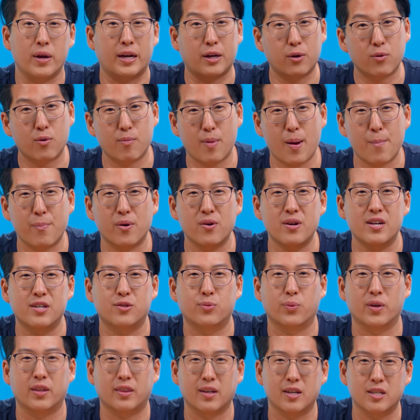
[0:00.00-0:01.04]
We can remember
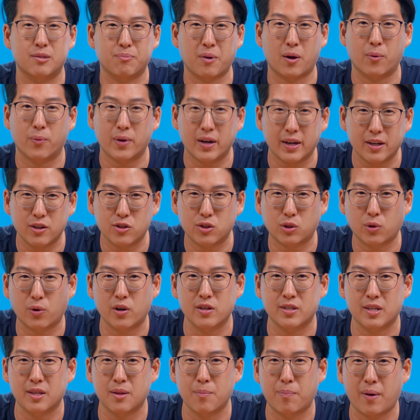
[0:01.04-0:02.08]
He's with us by reading
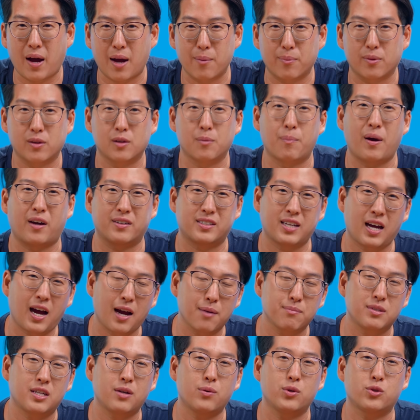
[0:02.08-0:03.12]
stories in the Bible about
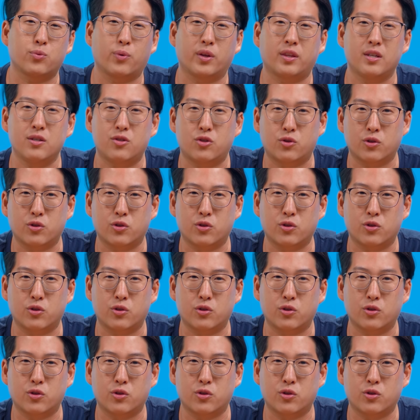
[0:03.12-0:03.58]
times He was with His